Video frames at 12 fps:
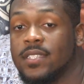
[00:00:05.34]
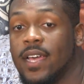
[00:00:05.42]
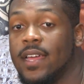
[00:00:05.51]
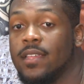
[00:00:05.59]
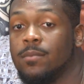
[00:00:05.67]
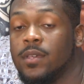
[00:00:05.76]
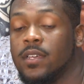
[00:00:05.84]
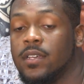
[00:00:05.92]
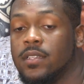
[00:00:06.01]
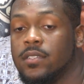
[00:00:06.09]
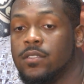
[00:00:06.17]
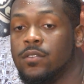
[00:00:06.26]
excited
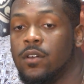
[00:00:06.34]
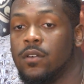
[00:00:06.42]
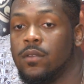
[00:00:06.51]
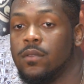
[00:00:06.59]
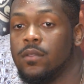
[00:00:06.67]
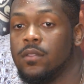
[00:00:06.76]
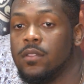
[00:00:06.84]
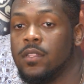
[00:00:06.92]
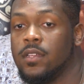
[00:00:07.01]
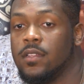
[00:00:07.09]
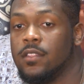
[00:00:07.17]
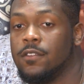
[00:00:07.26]
because you know
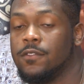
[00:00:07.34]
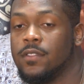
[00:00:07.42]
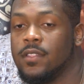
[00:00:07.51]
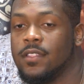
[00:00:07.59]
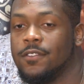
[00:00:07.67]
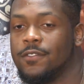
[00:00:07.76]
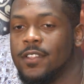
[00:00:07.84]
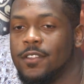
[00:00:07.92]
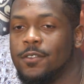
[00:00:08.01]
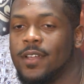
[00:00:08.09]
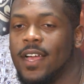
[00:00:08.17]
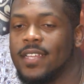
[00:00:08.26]
the, the, the
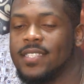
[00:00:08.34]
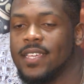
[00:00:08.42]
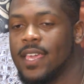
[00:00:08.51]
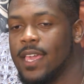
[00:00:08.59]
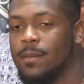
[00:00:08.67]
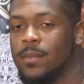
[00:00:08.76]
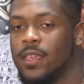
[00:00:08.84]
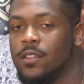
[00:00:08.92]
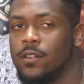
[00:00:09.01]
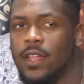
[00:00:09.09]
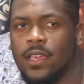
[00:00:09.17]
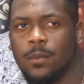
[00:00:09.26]
the new guys that came in,
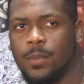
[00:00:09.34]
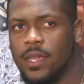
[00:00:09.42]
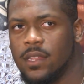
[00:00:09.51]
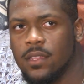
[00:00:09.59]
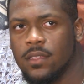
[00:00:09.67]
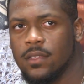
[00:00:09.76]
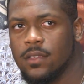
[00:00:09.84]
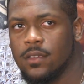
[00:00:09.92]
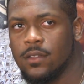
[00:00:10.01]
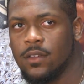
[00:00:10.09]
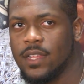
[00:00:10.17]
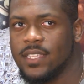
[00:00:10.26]
you know, they competed.
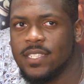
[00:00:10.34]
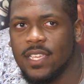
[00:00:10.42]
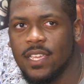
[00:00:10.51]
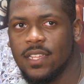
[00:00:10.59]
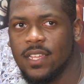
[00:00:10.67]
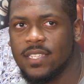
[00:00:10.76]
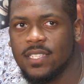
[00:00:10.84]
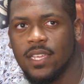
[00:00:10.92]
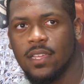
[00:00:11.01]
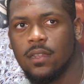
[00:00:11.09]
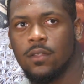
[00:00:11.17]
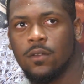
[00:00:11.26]
You know, they said they
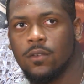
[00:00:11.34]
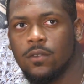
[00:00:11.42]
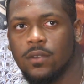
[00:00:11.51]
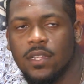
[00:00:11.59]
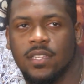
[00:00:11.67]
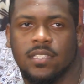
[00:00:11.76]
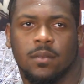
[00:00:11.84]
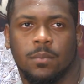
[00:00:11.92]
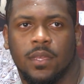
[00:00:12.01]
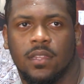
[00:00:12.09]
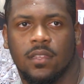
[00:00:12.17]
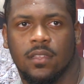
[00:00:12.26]
said little, they just
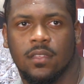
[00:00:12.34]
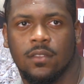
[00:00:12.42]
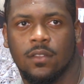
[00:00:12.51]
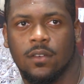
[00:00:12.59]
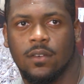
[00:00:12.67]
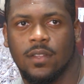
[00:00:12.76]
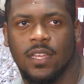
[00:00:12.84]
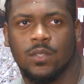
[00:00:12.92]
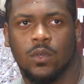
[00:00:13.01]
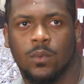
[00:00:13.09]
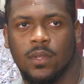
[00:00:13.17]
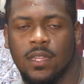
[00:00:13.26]
competed. You know, and
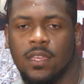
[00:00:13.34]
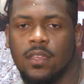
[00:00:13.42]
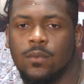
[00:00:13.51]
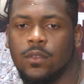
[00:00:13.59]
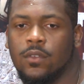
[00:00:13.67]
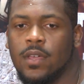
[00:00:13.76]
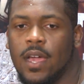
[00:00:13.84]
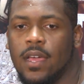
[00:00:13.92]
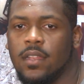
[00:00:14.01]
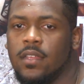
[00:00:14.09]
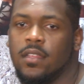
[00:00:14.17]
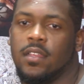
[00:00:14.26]
that's what we need when you
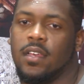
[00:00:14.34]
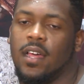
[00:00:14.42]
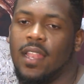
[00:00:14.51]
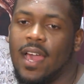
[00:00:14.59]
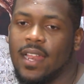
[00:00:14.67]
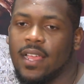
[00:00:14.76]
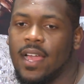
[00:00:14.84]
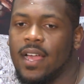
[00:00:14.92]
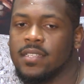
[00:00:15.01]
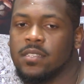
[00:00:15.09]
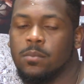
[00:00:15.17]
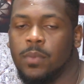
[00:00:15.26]
got a lot of
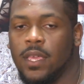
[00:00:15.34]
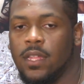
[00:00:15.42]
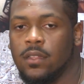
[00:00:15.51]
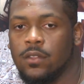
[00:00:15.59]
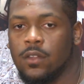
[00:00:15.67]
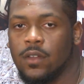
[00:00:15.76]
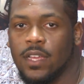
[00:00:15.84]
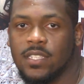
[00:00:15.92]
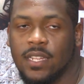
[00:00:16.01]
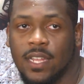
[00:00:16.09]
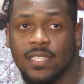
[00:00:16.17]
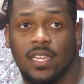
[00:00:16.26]
guys competing. You know,
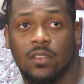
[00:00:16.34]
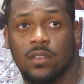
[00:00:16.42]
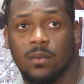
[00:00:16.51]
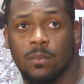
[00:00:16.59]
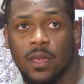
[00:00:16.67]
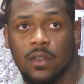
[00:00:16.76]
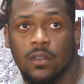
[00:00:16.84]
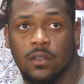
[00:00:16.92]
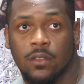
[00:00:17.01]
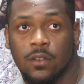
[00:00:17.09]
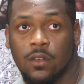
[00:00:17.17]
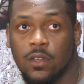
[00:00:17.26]
that's that's how you get better.
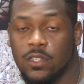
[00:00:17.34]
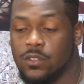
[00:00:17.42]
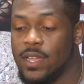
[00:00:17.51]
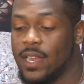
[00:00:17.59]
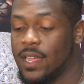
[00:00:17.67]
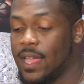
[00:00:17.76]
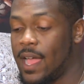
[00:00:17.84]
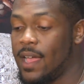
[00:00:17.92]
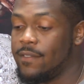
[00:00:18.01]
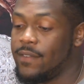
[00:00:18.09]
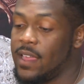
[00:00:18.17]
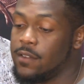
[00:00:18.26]
You know, because you got a
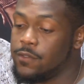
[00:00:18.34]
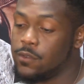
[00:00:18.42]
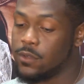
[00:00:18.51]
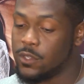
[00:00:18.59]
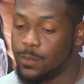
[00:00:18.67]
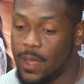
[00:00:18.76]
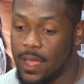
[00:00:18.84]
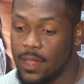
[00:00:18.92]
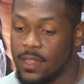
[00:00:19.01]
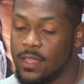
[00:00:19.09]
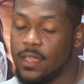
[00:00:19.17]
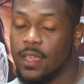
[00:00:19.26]
guy fighting for a
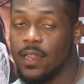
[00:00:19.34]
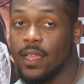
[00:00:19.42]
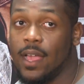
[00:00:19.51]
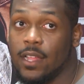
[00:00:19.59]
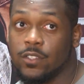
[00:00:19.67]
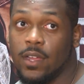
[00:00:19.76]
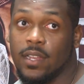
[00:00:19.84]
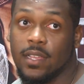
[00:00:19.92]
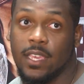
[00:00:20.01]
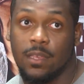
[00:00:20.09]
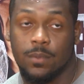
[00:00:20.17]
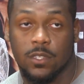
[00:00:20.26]
spot and a guy trying
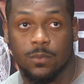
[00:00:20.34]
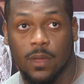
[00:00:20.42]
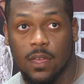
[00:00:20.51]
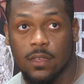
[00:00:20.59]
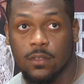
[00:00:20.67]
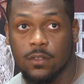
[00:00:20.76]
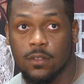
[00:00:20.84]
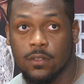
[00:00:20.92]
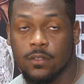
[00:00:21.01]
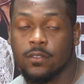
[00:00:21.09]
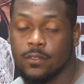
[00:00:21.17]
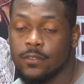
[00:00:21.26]
to keep his spot. You know.
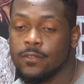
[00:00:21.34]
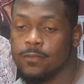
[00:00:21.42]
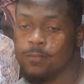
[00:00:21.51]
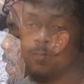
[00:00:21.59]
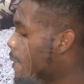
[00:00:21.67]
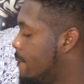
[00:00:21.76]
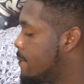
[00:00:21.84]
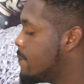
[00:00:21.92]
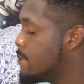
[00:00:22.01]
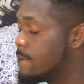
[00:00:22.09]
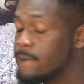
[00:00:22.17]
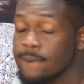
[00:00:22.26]
Can
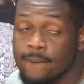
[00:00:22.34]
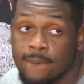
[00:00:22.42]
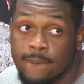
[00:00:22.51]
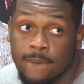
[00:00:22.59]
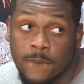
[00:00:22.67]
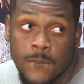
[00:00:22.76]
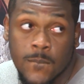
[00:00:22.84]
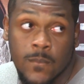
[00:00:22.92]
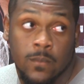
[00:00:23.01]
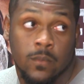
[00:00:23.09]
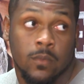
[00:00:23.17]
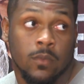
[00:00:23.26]
talk what? about the move
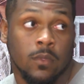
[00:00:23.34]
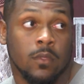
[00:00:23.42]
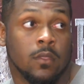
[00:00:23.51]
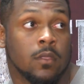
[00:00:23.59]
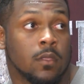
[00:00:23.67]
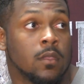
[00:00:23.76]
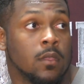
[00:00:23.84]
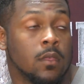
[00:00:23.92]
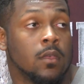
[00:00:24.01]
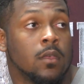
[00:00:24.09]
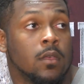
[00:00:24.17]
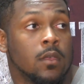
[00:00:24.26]
inside um,